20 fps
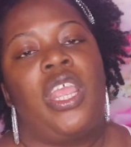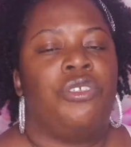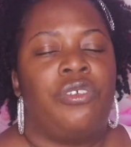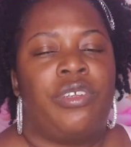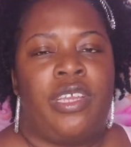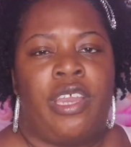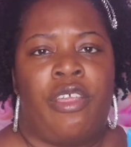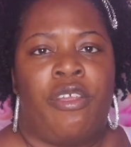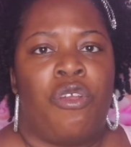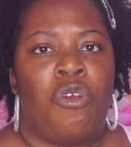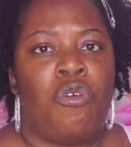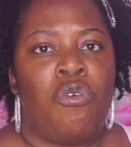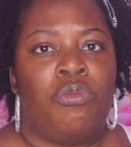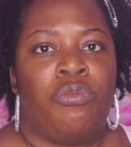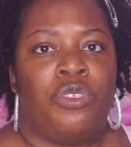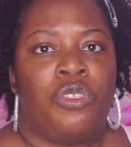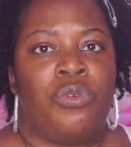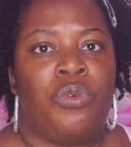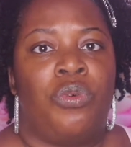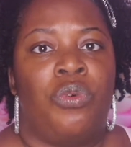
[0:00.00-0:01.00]
During our
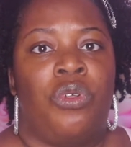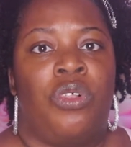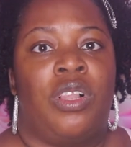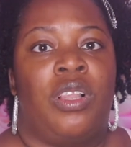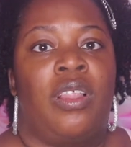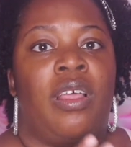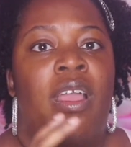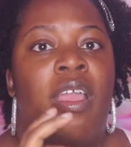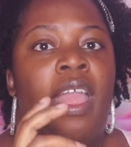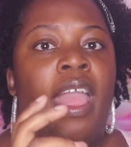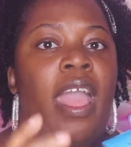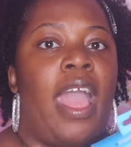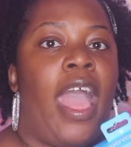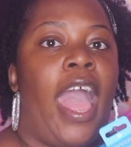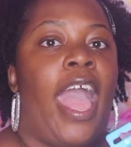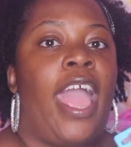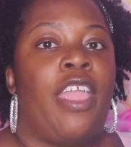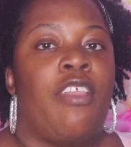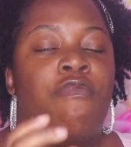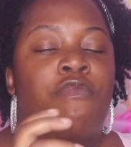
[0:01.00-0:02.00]
homeschool,
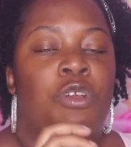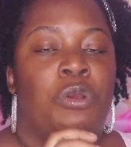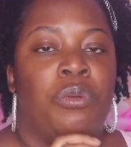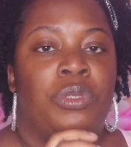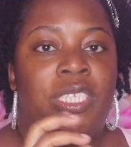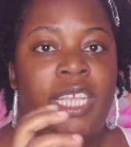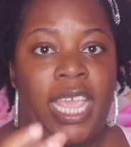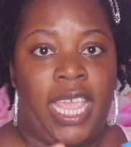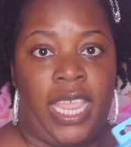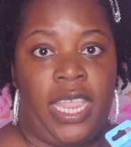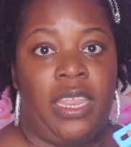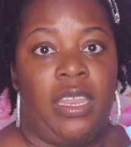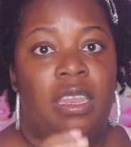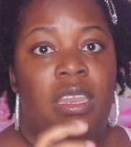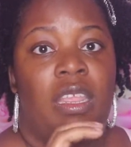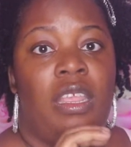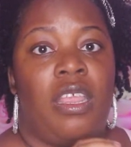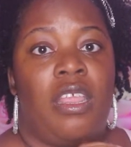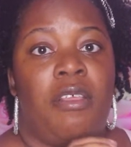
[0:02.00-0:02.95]
I rotate